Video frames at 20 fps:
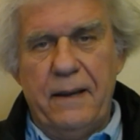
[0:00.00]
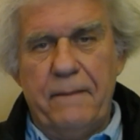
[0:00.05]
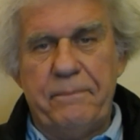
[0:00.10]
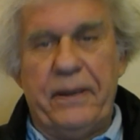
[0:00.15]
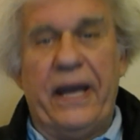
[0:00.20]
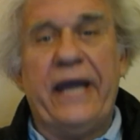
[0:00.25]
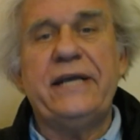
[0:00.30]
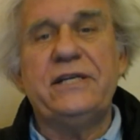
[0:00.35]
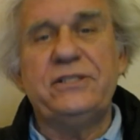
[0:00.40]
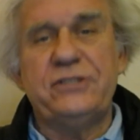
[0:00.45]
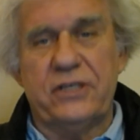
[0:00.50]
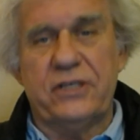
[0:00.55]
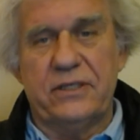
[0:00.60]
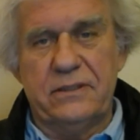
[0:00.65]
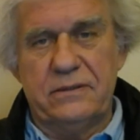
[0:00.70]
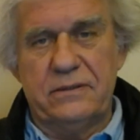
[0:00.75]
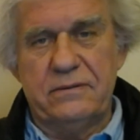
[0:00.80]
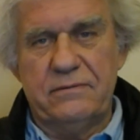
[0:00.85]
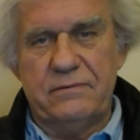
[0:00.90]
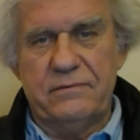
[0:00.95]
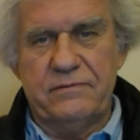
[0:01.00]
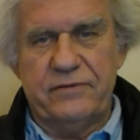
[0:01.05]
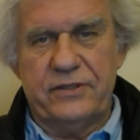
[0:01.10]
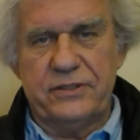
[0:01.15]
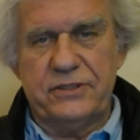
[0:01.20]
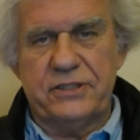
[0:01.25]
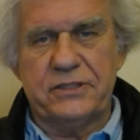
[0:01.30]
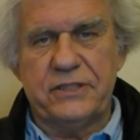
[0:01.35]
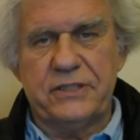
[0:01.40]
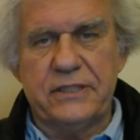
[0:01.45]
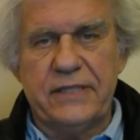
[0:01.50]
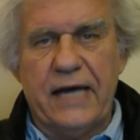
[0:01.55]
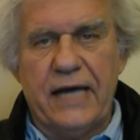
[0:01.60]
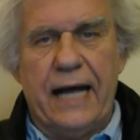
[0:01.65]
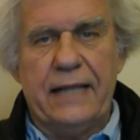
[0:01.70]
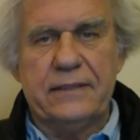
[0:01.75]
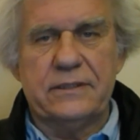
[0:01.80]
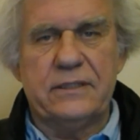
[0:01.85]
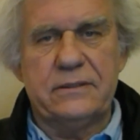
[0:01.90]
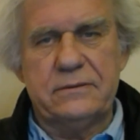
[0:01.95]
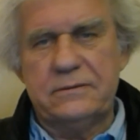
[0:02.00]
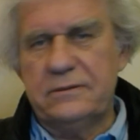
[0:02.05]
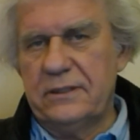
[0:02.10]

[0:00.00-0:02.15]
peso versus the dollar.